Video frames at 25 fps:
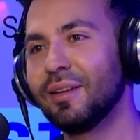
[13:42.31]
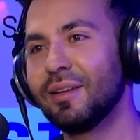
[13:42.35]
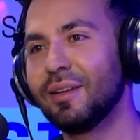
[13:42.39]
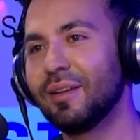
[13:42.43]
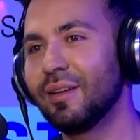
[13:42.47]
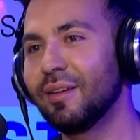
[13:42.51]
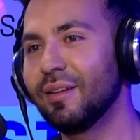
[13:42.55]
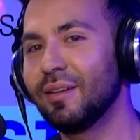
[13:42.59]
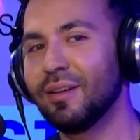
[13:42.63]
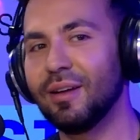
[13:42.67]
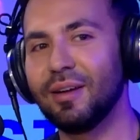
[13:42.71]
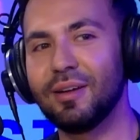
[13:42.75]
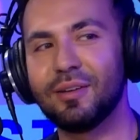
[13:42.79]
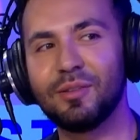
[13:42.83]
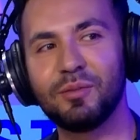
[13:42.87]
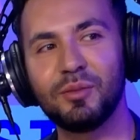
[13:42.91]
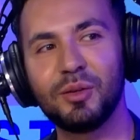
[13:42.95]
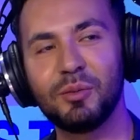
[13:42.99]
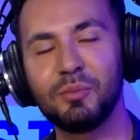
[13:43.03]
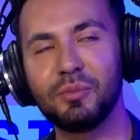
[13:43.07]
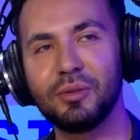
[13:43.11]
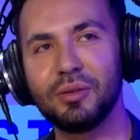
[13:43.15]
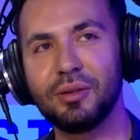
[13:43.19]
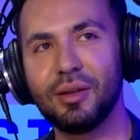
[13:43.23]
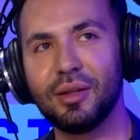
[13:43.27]
I
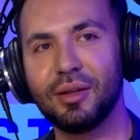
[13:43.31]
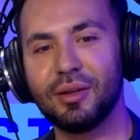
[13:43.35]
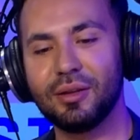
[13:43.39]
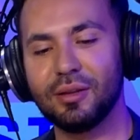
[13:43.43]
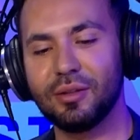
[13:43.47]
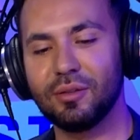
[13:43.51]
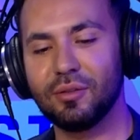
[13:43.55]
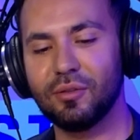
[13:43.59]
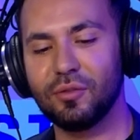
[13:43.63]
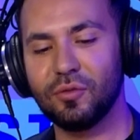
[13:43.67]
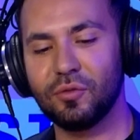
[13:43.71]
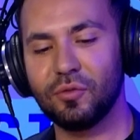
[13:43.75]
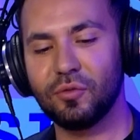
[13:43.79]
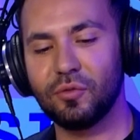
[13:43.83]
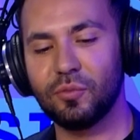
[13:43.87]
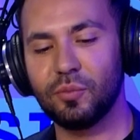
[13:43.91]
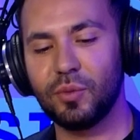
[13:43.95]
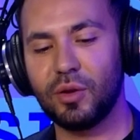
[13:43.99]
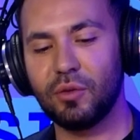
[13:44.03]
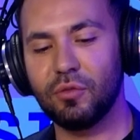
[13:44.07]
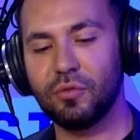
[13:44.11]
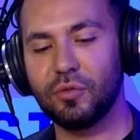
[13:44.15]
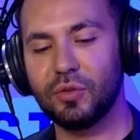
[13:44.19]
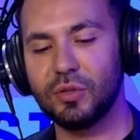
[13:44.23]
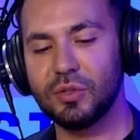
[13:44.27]
remember, like, and
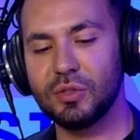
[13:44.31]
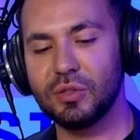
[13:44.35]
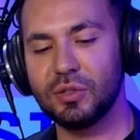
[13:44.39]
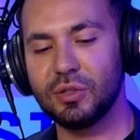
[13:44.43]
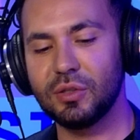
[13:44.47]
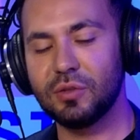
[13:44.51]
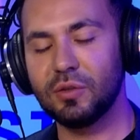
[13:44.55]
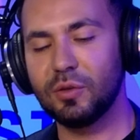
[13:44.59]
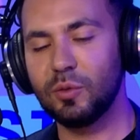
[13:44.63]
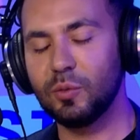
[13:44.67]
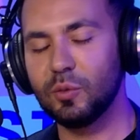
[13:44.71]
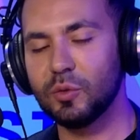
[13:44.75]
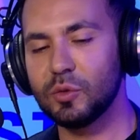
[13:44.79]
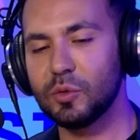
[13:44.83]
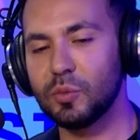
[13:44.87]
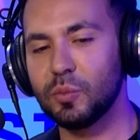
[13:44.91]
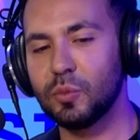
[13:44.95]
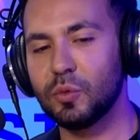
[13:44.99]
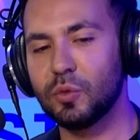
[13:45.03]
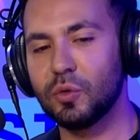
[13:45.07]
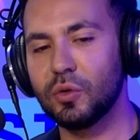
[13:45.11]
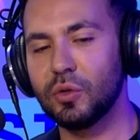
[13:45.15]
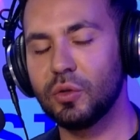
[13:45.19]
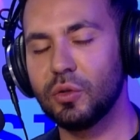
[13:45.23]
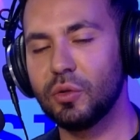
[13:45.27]
my first degree was
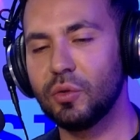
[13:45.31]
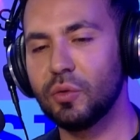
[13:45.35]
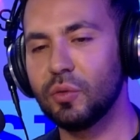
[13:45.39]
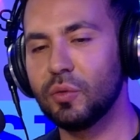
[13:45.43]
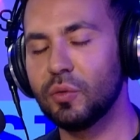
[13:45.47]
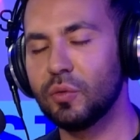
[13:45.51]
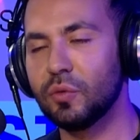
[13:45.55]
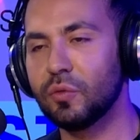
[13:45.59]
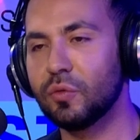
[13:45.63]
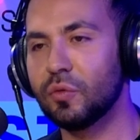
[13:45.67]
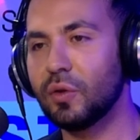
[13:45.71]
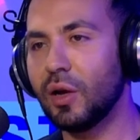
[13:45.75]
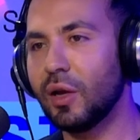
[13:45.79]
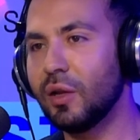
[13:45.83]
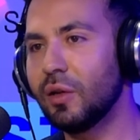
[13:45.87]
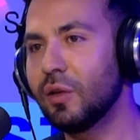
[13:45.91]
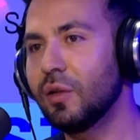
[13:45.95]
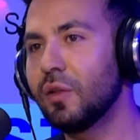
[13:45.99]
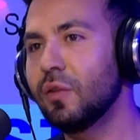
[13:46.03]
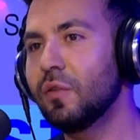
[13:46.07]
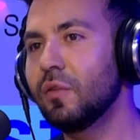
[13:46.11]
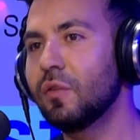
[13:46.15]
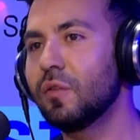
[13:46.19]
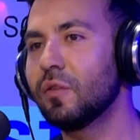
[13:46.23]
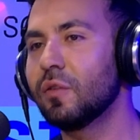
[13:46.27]
more into
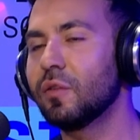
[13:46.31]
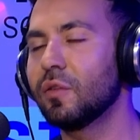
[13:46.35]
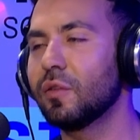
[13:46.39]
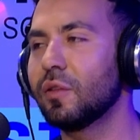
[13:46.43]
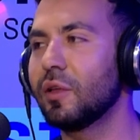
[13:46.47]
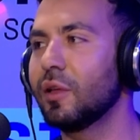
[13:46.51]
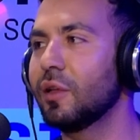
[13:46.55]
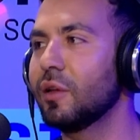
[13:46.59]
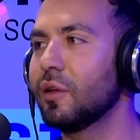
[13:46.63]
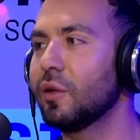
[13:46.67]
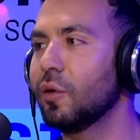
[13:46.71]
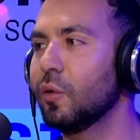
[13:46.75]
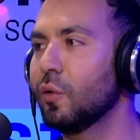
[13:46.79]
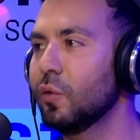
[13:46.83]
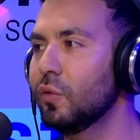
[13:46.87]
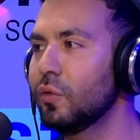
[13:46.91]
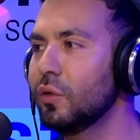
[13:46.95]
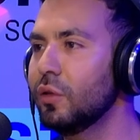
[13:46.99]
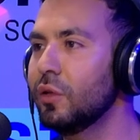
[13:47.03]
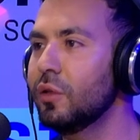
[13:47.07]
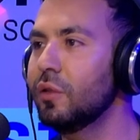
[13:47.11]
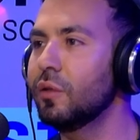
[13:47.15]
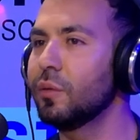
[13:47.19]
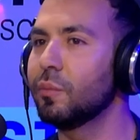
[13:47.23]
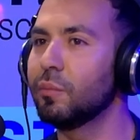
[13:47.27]
finance, then
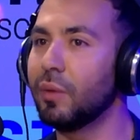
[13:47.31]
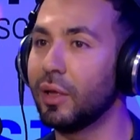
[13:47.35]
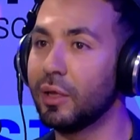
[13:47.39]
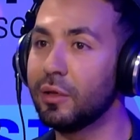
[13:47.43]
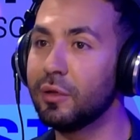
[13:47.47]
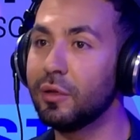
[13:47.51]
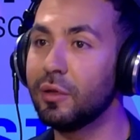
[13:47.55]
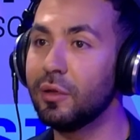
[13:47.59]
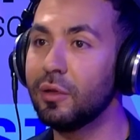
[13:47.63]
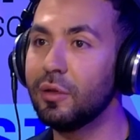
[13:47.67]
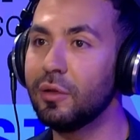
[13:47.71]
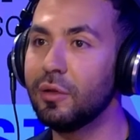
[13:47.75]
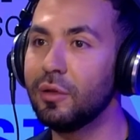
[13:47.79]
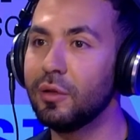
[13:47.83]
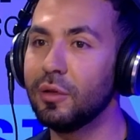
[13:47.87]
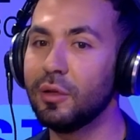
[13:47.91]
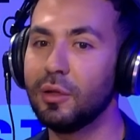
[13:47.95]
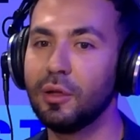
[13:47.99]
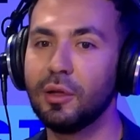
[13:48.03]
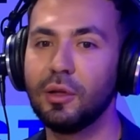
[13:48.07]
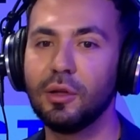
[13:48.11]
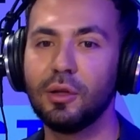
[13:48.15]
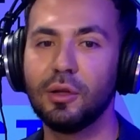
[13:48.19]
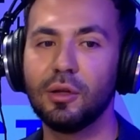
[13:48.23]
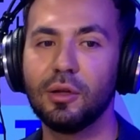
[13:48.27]
audit, banking,
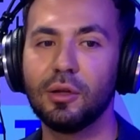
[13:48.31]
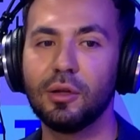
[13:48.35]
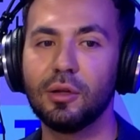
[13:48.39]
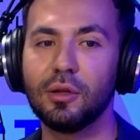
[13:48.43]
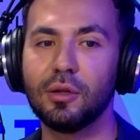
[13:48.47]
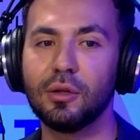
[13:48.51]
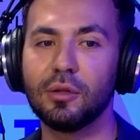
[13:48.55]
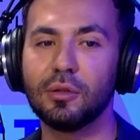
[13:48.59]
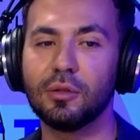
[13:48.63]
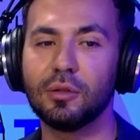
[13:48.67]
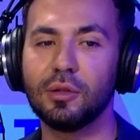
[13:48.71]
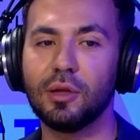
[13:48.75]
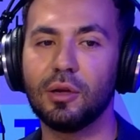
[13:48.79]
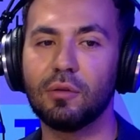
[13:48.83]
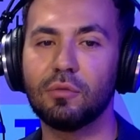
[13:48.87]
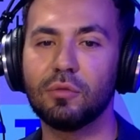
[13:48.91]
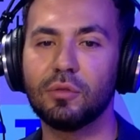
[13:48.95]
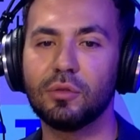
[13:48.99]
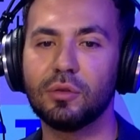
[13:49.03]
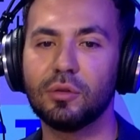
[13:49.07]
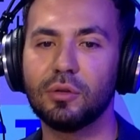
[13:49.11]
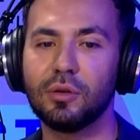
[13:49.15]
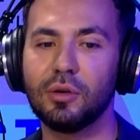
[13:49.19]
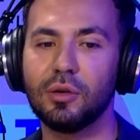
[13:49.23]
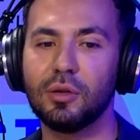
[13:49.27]
and
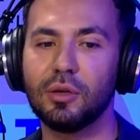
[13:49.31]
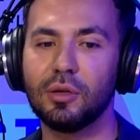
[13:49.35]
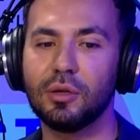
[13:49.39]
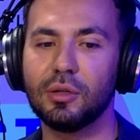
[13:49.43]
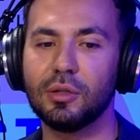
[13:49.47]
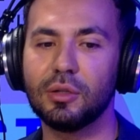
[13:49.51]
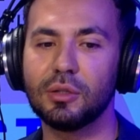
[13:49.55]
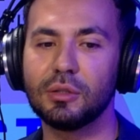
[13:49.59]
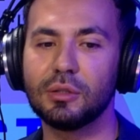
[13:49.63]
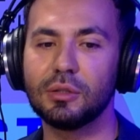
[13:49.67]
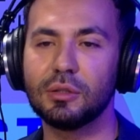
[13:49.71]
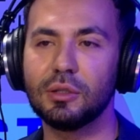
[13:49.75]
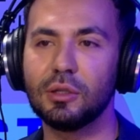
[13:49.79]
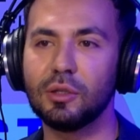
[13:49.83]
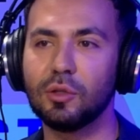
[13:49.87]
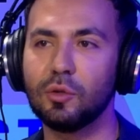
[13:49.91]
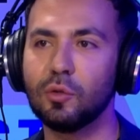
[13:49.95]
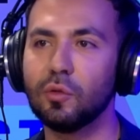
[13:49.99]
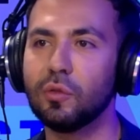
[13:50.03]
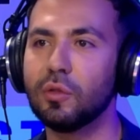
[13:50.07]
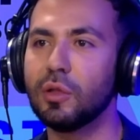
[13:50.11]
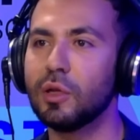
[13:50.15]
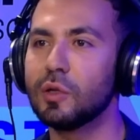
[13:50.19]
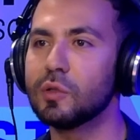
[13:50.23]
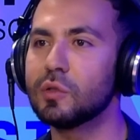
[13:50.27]
after, like, let's say
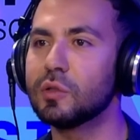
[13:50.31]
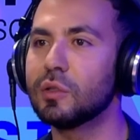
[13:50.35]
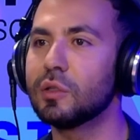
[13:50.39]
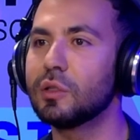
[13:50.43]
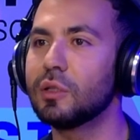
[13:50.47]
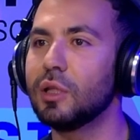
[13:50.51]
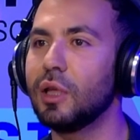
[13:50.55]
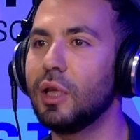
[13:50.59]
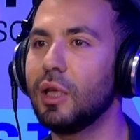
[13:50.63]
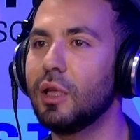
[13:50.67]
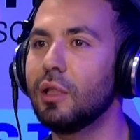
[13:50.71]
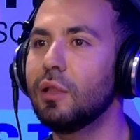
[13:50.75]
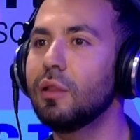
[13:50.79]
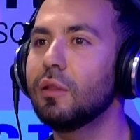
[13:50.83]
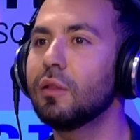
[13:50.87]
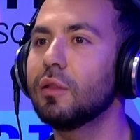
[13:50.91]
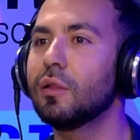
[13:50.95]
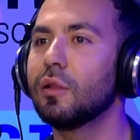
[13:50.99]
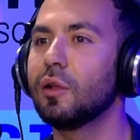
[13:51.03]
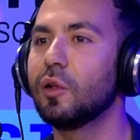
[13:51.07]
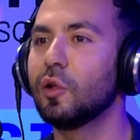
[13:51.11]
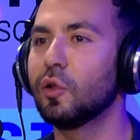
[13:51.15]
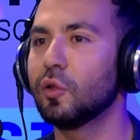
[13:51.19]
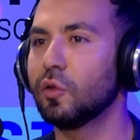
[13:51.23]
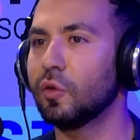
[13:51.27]
2008,
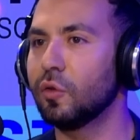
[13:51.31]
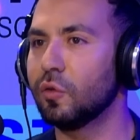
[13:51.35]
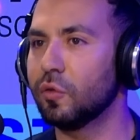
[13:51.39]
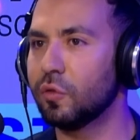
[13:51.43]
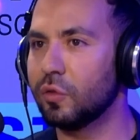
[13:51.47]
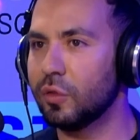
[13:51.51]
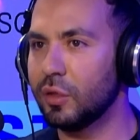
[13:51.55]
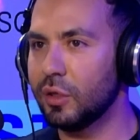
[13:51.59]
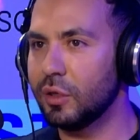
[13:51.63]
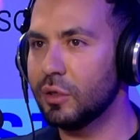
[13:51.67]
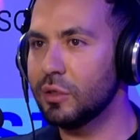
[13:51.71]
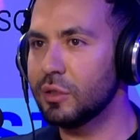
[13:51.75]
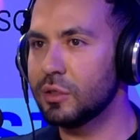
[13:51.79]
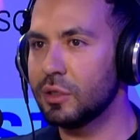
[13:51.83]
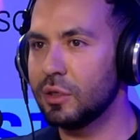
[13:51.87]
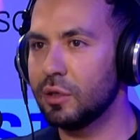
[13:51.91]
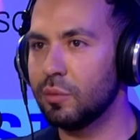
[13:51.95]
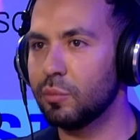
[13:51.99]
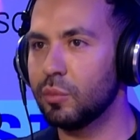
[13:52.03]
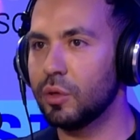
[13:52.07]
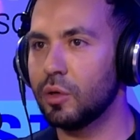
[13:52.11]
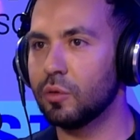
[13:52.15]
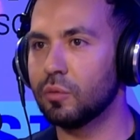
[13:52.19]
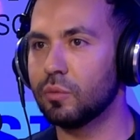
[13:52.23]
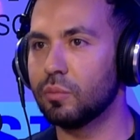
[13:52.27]
a lot of things
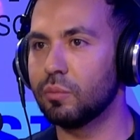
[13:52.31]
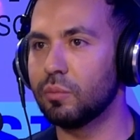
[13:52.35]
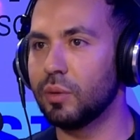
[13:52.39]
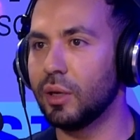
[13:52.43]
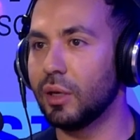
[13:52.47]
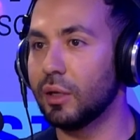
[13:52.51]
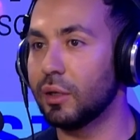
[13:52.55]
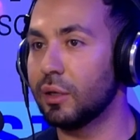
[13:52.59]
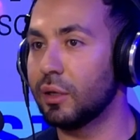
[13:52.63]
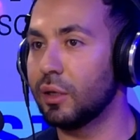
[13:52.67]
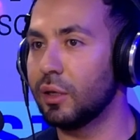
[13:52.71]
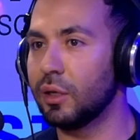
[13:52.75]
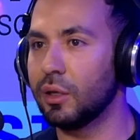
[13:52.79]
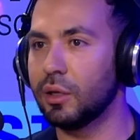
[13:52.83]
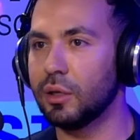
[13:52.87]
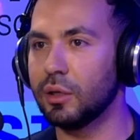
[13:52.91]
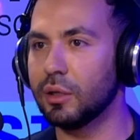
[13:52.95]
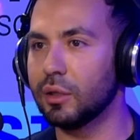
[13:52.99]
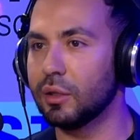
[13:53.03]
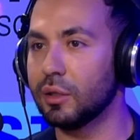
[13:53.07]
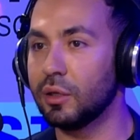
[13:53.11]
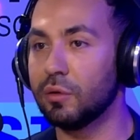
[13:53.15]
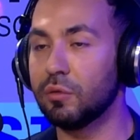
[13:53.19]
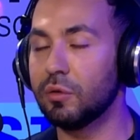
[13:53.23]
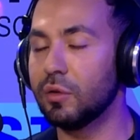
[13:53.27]
about banking
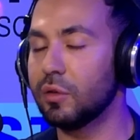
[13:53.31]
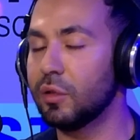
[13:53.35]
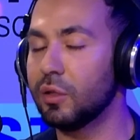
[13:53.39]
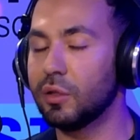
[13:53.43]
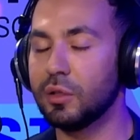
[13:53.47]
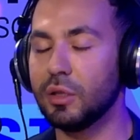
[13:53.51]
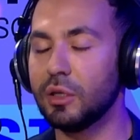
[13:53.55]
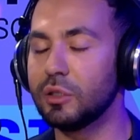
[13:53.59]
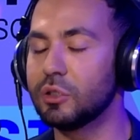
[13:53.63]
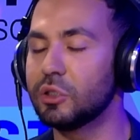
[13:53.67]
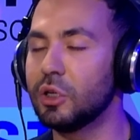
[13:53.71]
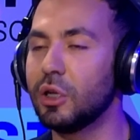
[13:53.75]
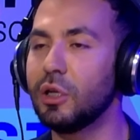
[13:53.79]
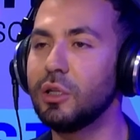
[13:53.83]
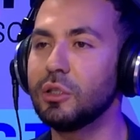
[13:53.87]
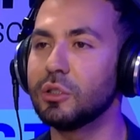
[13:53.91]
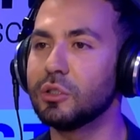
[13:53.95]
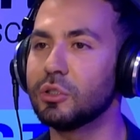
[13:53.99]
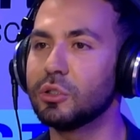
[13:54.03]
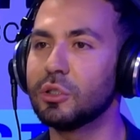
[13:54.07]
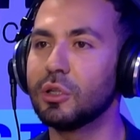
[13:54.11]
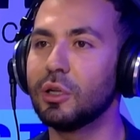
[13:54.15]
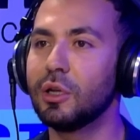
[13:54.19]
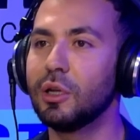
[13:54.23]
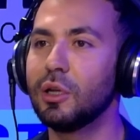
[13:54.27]
and everything, they
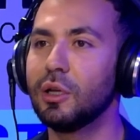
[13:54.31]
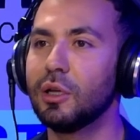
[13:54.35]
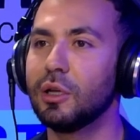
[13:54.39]
changed.